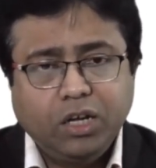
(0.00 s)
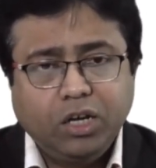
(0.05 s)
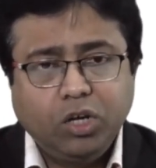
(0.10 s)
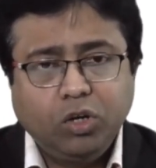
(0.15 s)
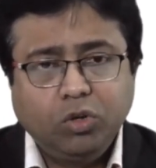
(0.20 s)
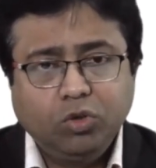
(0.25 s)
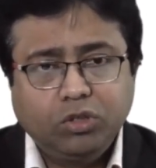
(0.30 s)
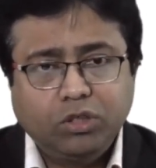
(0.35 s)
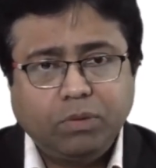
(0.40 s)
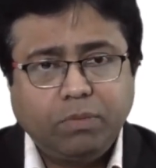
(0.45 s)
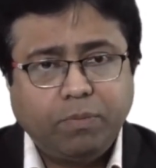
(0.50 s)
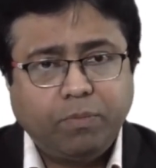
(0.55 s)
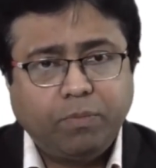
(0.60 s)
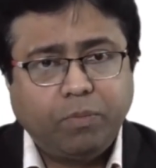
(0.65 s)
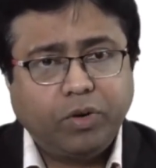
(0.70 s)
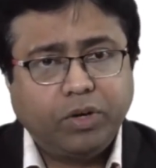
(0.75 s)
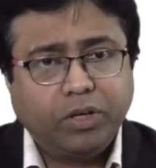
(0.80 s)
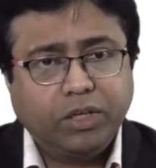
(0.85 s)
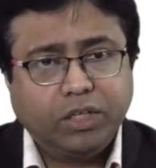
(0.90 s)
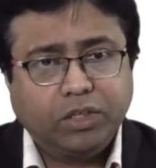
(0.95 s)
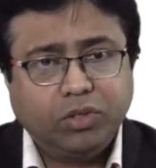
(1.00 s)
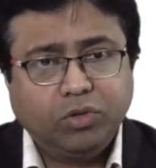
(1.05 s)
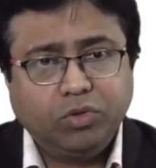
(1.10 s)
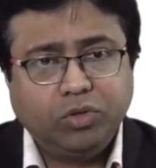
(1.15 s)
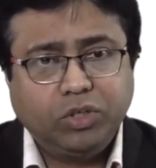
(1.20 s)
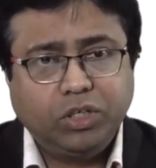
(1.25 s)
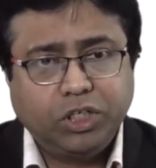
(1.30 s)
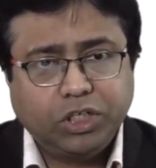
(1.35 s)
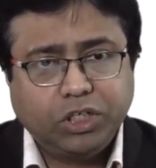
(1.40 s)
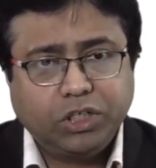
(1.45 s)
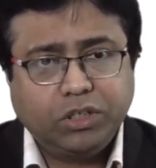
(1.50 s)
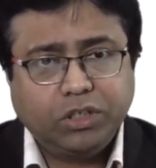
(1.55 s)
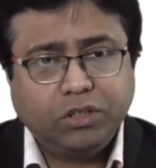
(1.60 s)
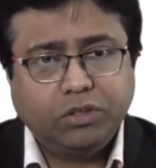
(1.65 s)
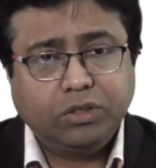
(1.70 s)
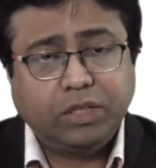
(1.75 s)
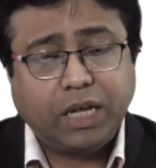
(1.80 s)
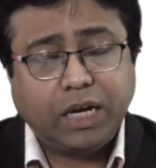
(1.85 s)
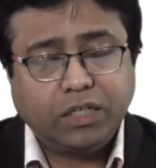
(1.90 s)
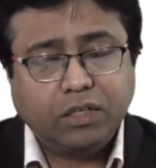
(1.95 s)
lose some important associations.
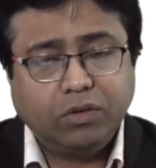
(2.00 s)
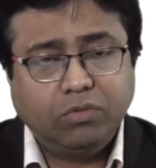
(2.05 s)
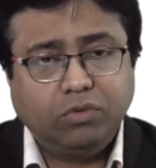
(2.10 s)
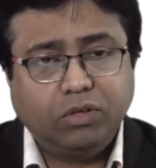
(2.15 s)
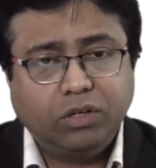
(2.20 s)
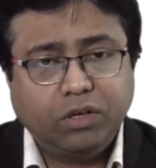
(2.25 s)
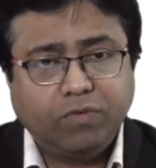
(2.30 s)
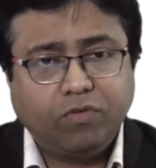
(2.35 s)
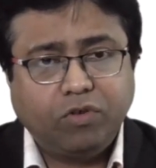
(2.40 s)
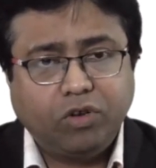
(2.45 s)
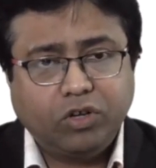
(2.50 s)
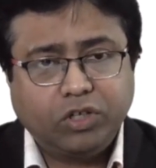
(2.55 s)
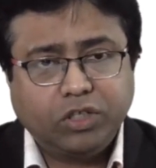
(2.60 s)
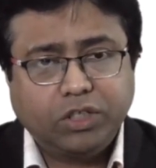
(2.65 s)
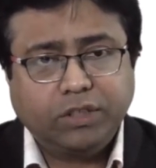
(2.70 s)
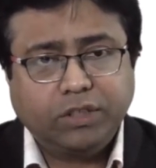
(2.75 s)
So that's the word of caution.